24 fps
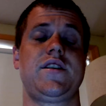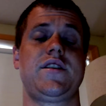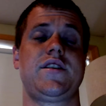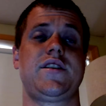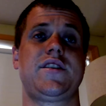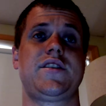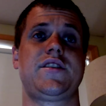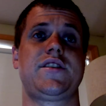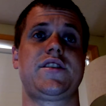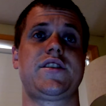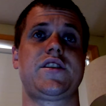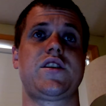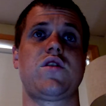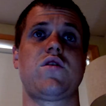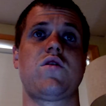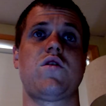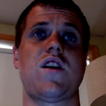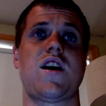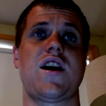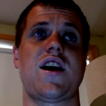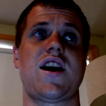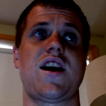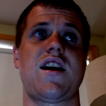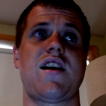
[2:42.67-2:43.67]
so
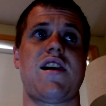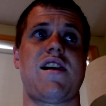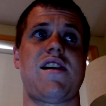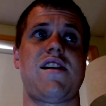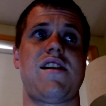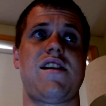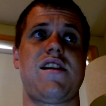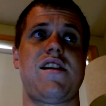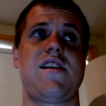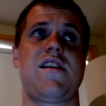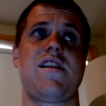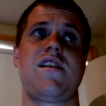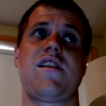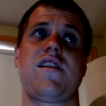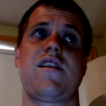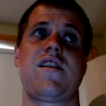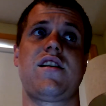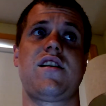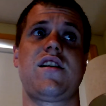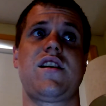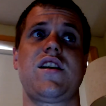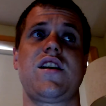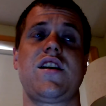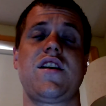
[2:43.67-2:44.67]

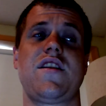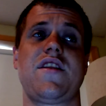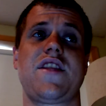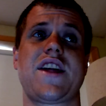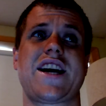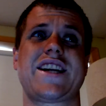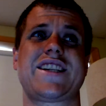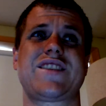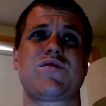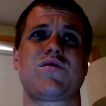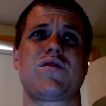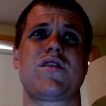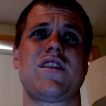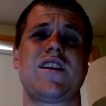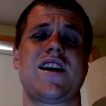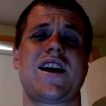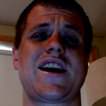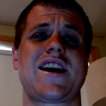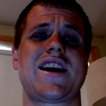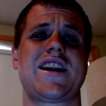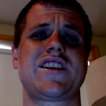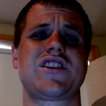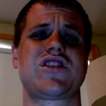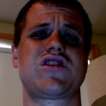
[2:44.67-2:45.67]
that's where I
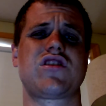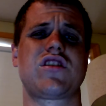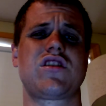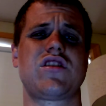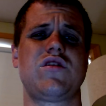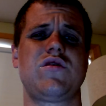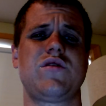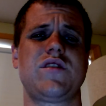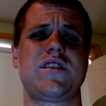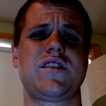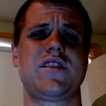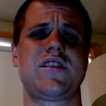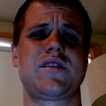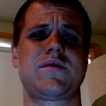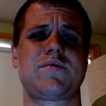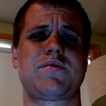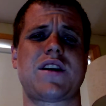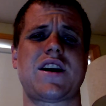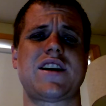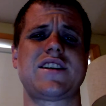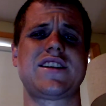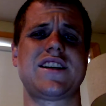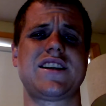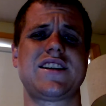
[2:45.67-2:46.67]
kind of struggle with this
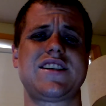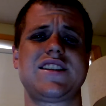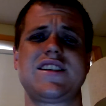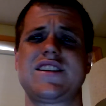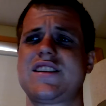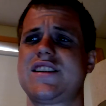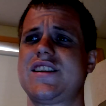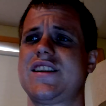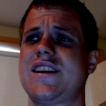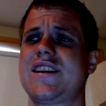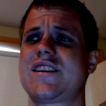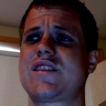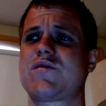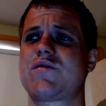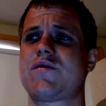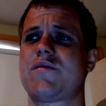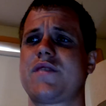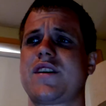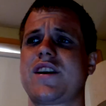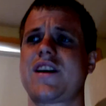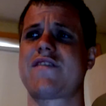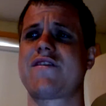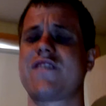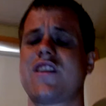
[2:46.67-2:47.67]
process, and that's
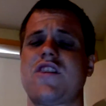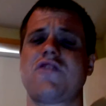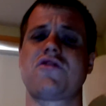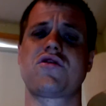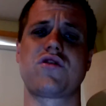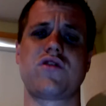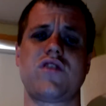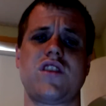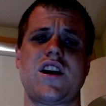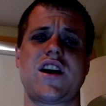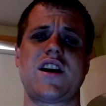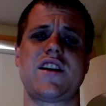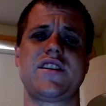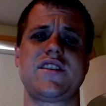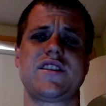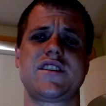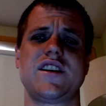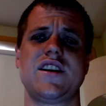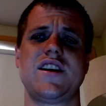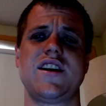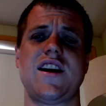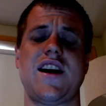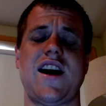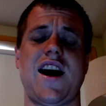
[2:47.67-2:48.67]
something I've thought through a lot.
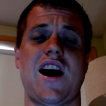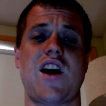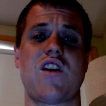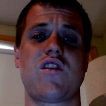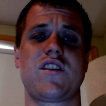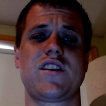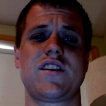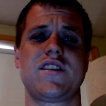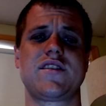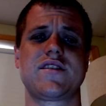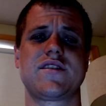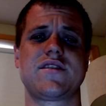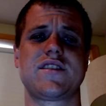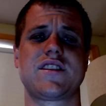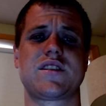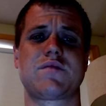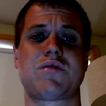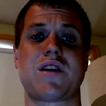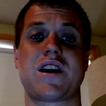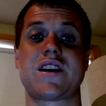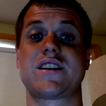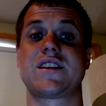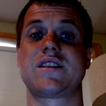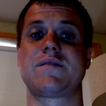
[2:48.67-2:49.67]
How can this
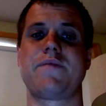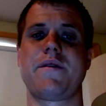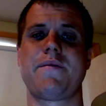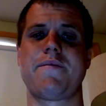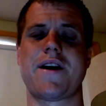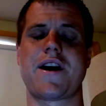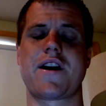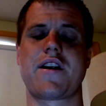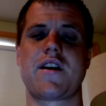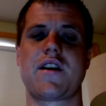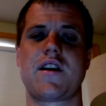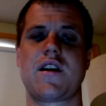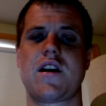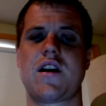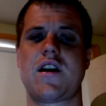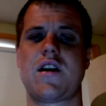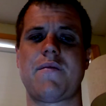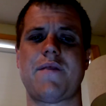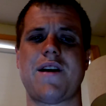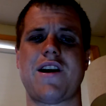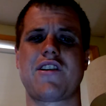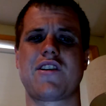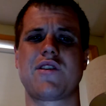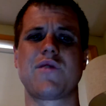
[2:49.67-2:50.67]
process be better?
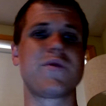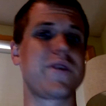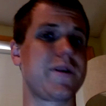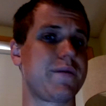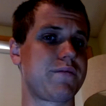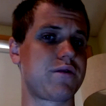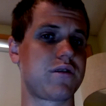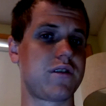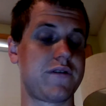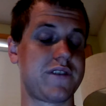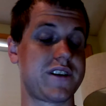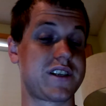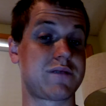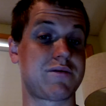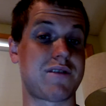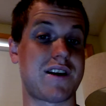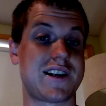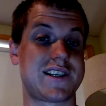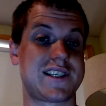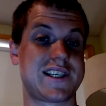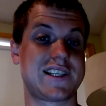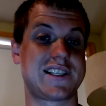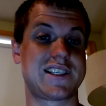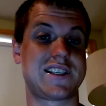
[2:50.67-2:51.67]
How can we improve this
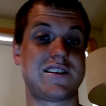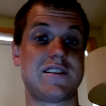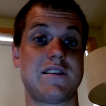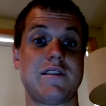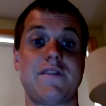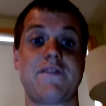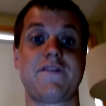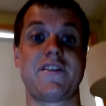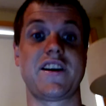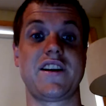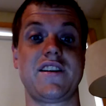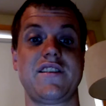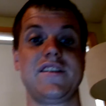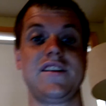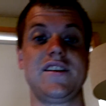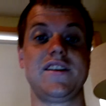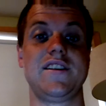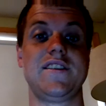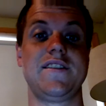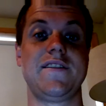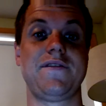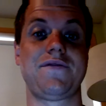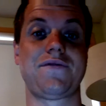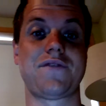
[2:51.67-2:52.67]
process to fit
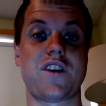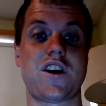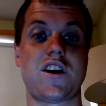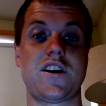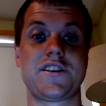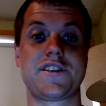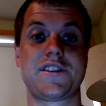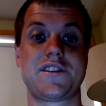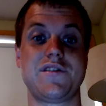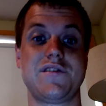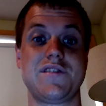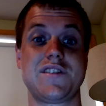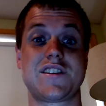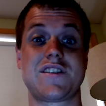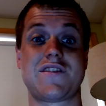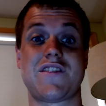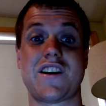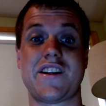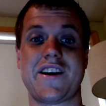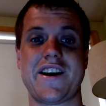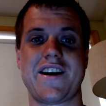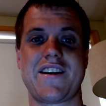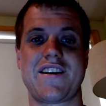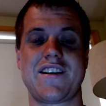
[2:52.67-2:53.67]
all students of
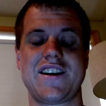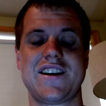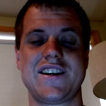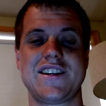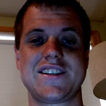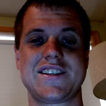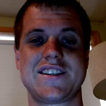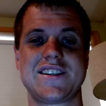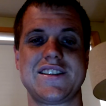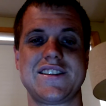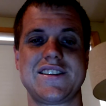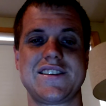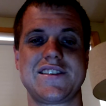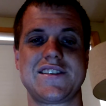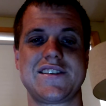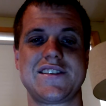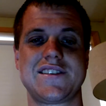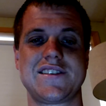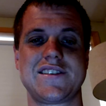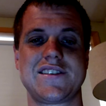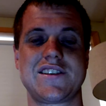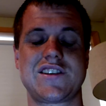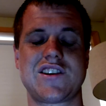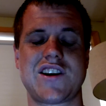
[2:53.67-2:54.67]
all areas and
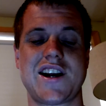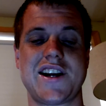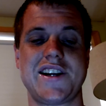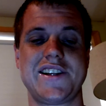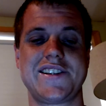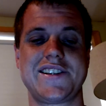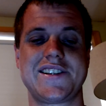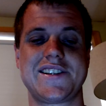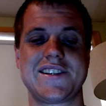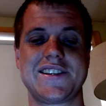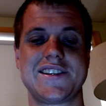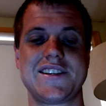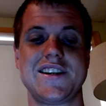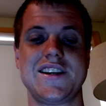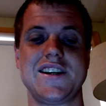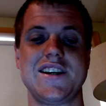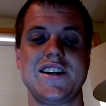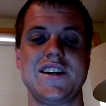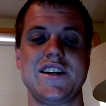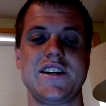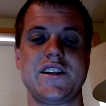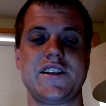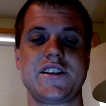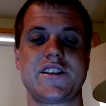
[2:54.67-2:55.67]
grades? And
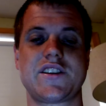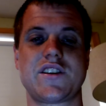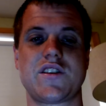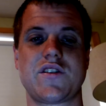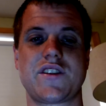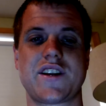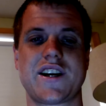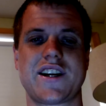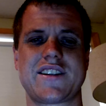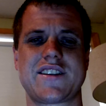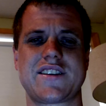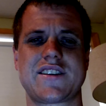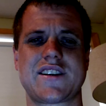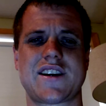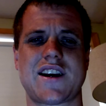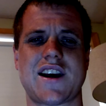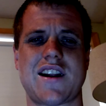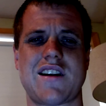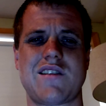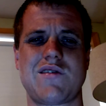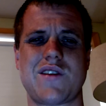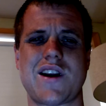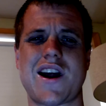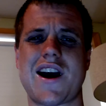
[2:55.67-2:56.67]
so that's kind
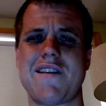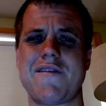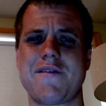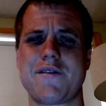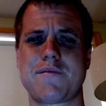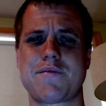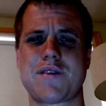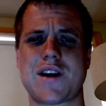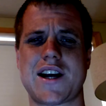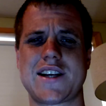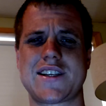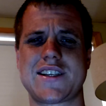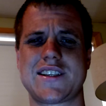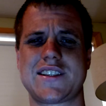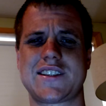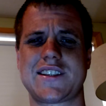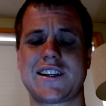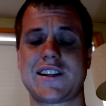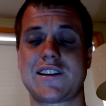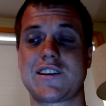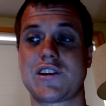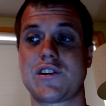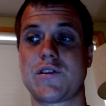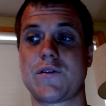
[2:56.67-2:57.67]
of what I've been processing
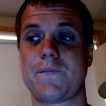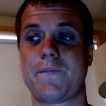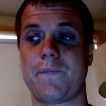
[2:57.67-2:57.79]
through.